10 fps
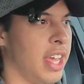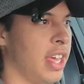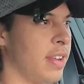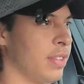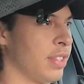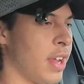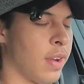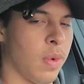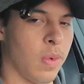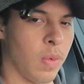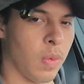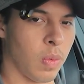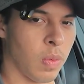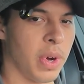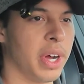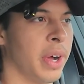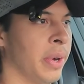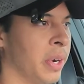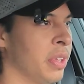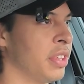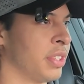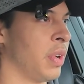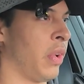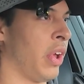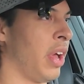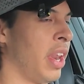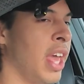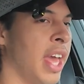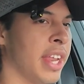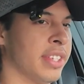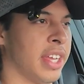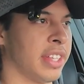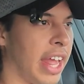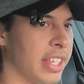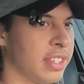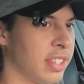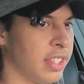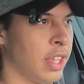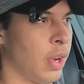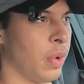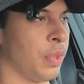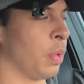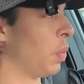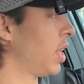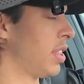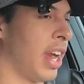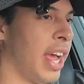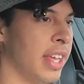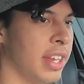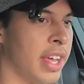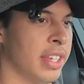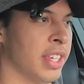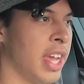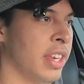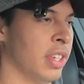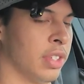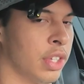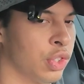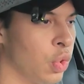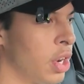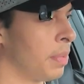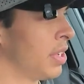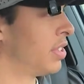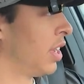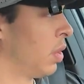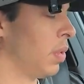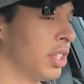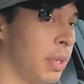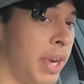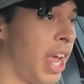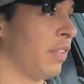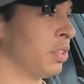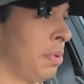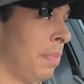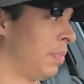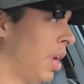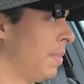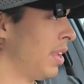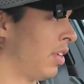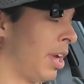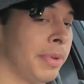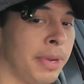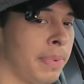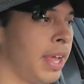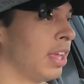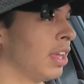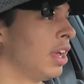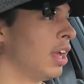And it was like, what on earth is going on? And it's like, that's, you know, the week that I decided to, like, screw it, I'm going to take a risk. I'm going to have somebody come in here and I'm going to pay,